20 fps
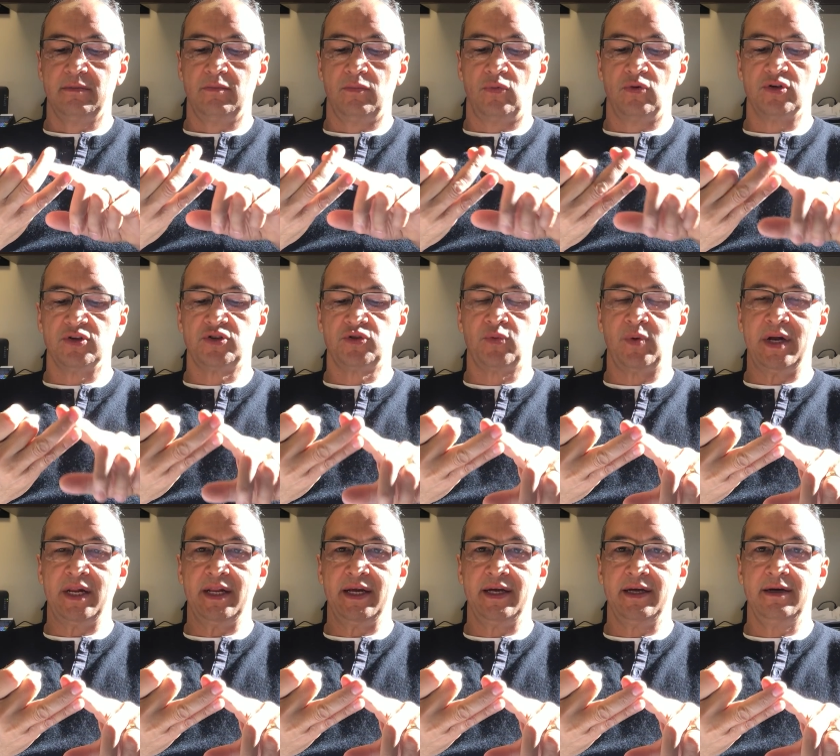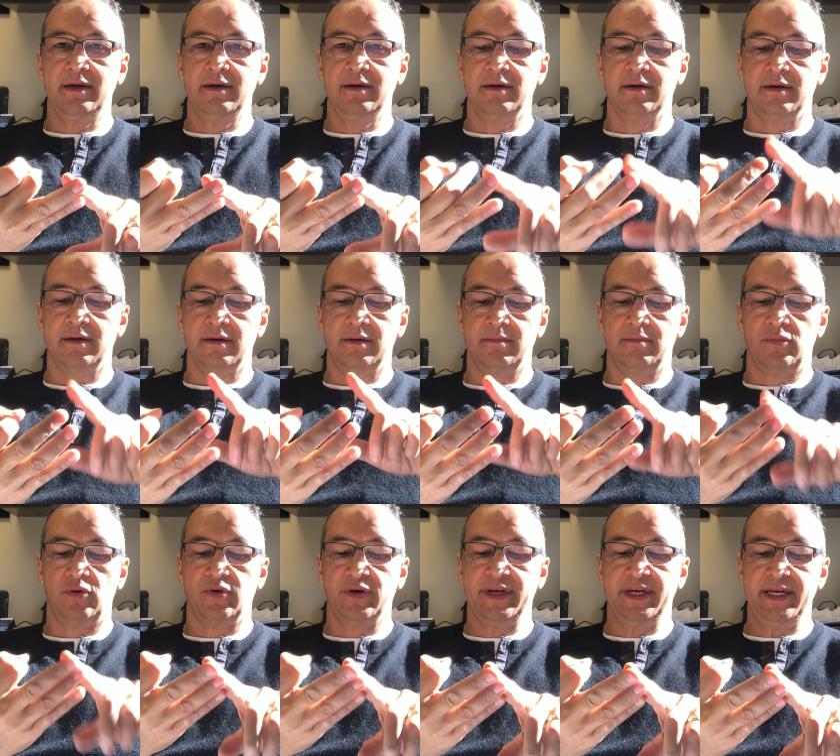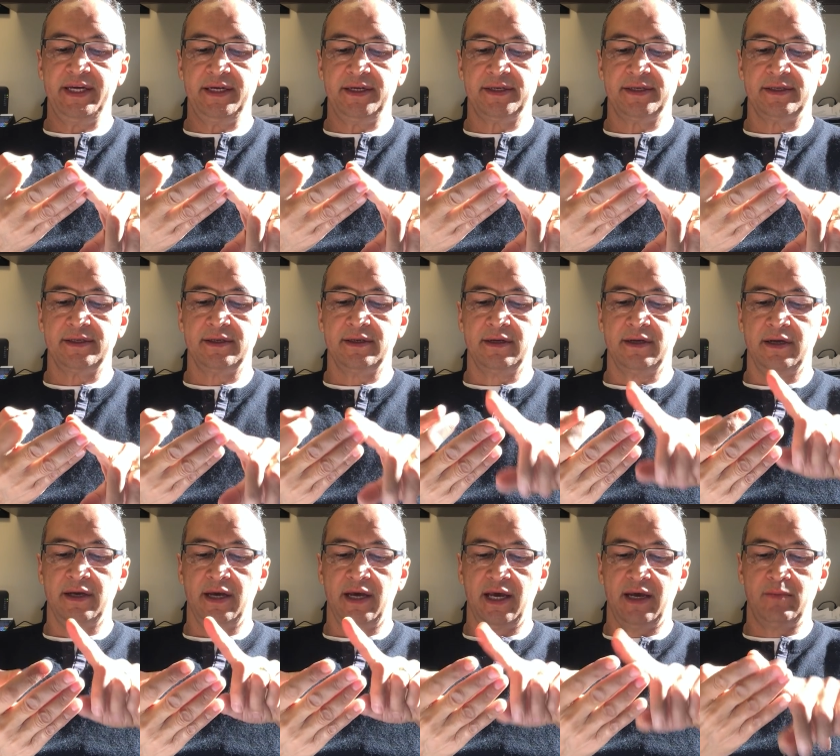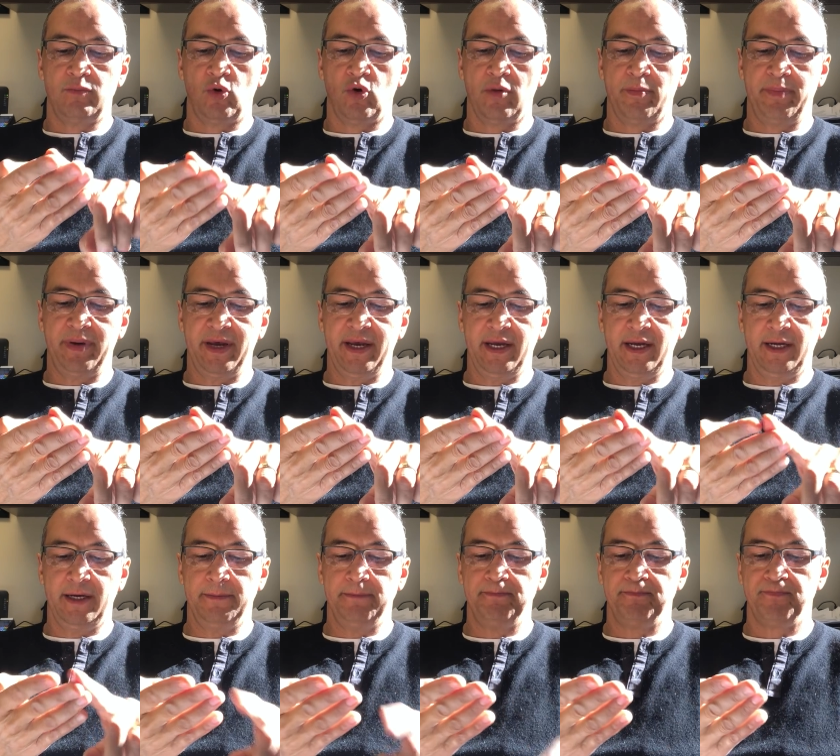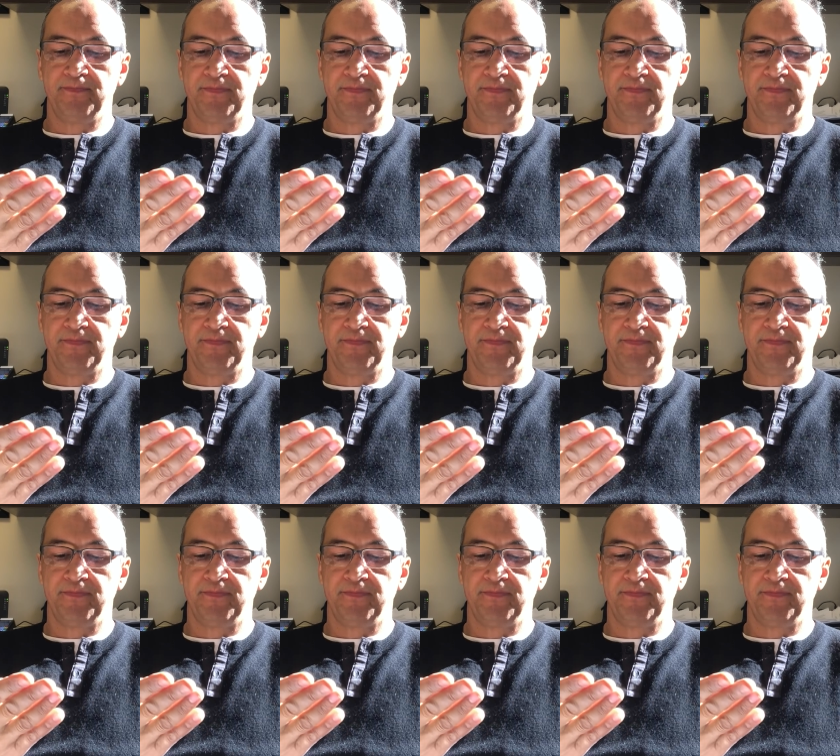more swelling, more heat, and more pain.